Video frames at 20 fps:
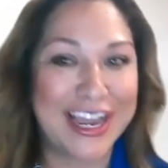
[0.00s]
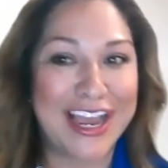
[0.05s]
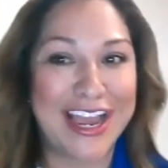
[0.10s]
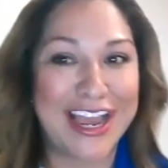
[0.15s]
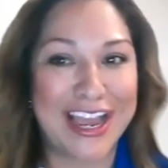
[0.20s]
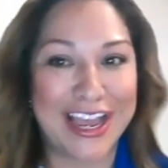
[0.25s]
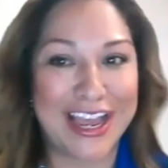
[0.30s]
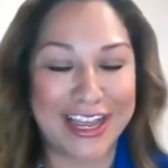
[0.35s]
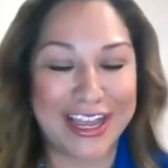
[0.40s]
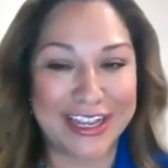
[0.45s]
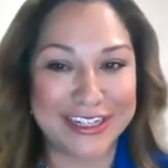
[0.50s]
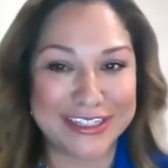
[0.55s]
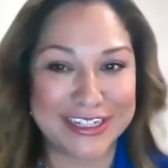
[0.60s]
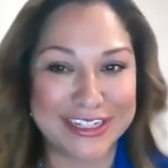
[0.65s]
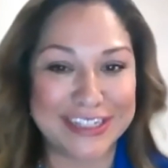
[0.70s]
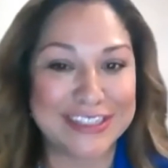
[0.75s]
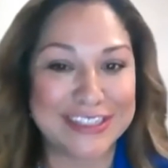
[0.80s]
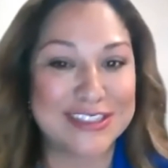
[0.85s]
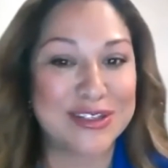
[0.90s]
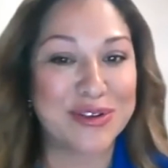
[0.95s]
and
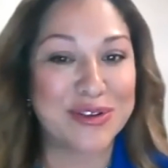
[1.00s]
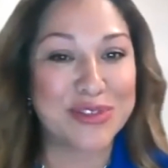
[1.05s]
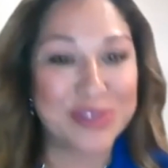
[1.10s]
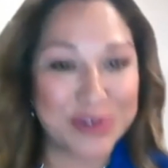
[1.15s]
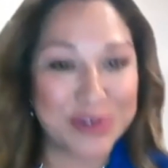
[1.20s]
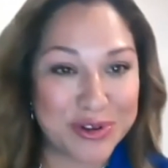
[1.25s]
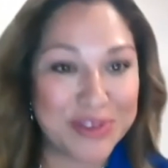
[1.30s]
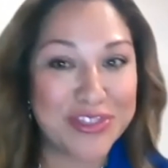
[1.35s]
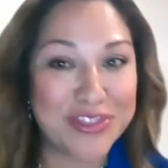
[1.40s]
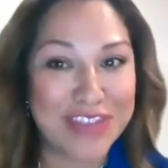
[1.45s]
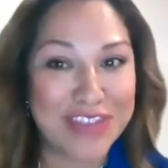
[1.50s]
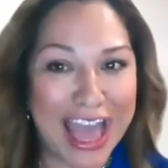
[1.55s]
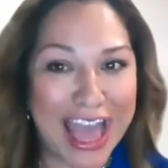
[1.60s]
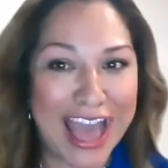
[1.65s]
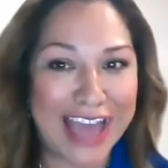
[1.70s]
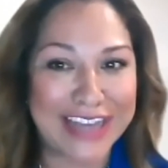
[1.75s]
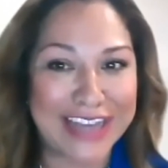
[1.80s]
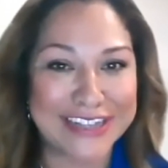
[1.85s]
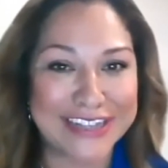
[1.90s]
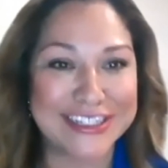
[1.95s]
uh, so through
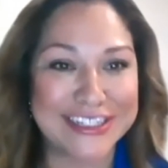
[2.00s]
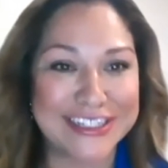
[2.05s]
that